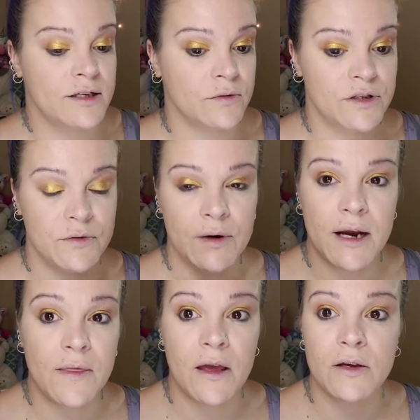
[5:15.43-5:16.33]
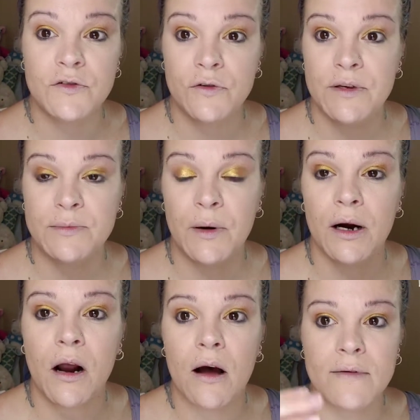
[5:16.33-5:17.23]
I don't do anything else from this
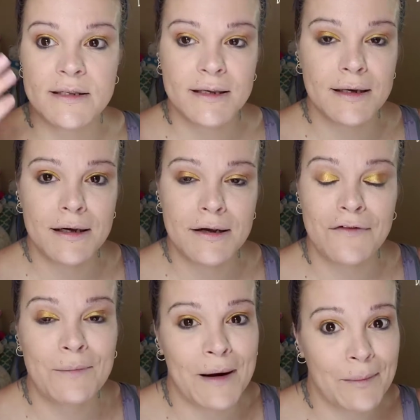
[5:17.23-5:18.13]
part. Obviously, if